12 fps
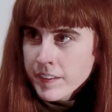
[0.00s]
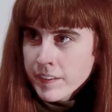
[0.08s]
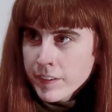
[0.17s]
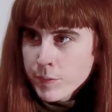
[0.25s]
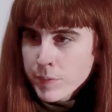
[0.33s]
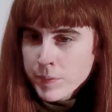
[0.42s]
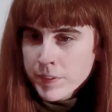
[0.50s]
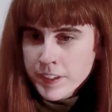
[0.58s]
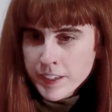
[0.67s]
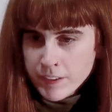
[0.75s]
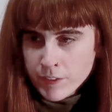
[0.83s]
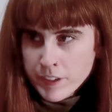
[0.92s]
Some people
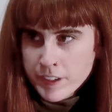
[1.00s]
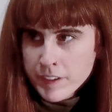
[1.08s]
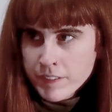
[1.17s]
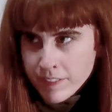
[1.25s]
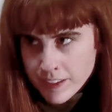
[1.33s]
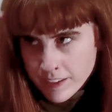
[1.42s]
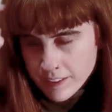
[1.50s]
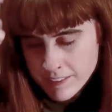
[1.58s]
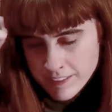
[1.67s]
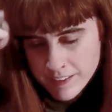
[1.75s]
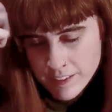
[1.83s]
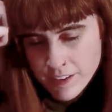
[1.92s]
take creative, like,
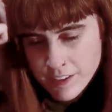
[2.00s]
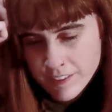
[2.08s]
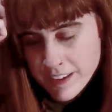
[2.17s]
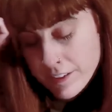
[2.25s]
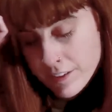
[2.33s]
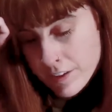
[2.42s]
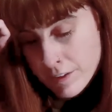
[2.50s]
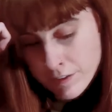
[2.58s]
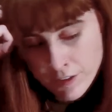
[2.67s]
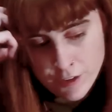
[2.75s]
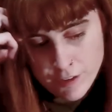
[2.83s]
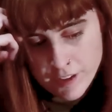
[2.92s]
I don't know. I don't know if
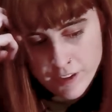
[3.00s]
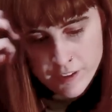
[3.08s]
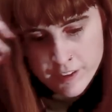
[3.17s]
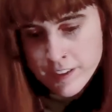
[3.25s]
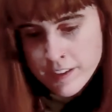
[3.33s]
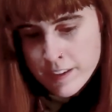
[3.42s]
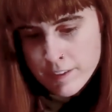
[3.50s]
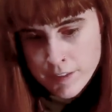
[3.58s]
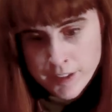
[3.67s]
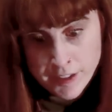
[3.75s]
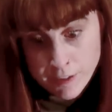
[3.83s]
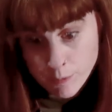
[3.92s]
you know any artists like that. They're
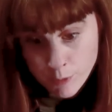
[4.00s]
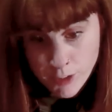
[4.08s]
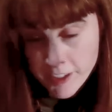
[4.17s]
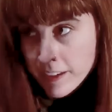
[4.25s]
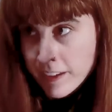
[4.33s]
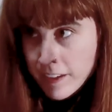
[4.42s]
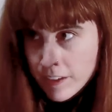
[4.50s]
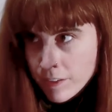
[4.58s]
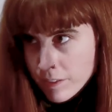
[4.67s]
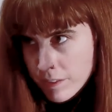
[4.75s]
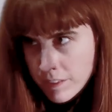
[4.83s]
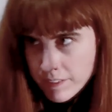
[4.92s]
like, I'm writing, you
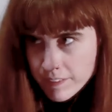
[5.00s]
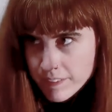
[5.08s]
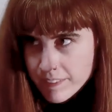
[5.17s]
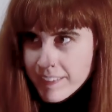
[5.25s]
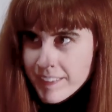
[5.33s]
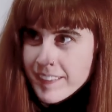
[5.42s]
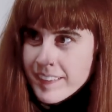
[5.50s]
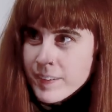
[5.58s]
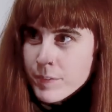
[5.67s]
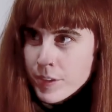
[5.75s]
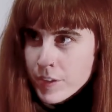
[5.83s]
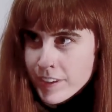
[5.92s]
know,
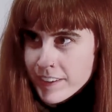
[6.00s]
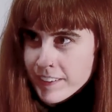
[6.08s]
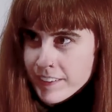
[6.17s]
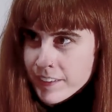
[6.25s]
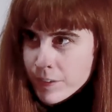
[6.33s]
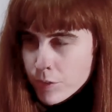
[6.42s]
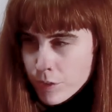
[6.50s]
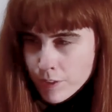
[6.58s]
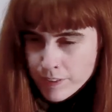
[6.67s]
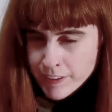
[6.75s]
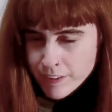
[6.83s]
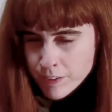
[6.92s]
I'm an artist. Don't
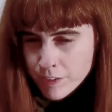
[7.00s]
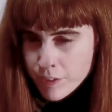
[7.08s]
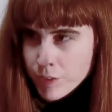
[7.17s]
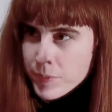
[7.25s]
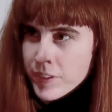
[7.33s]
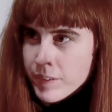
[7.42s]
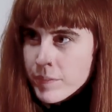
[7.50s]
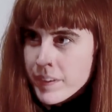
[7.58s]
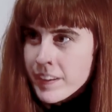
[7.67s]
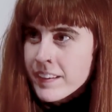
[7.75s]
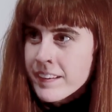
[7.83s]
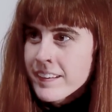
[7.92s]
talk, you know, don't upset
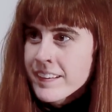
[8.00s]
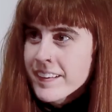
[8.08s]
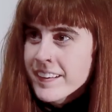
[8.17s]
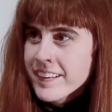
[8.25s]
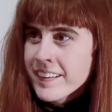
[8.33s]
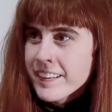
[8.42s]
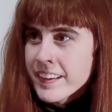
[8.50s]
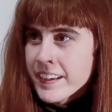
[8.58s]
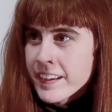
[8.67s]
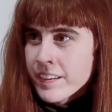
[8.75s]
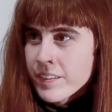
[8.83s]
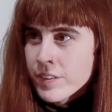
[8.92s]
my
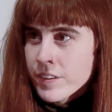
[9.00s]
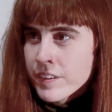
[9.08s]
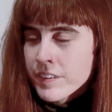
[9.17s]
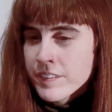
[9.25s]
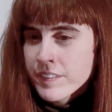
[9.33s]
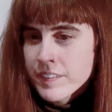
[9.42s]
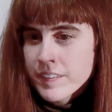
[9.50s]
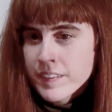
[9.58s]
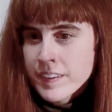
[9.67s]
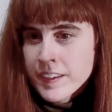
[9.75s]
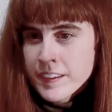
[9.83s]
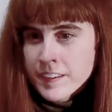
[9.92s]
thing, or
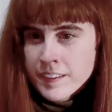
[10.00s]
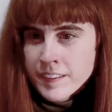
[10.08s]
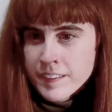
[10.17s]
I need to.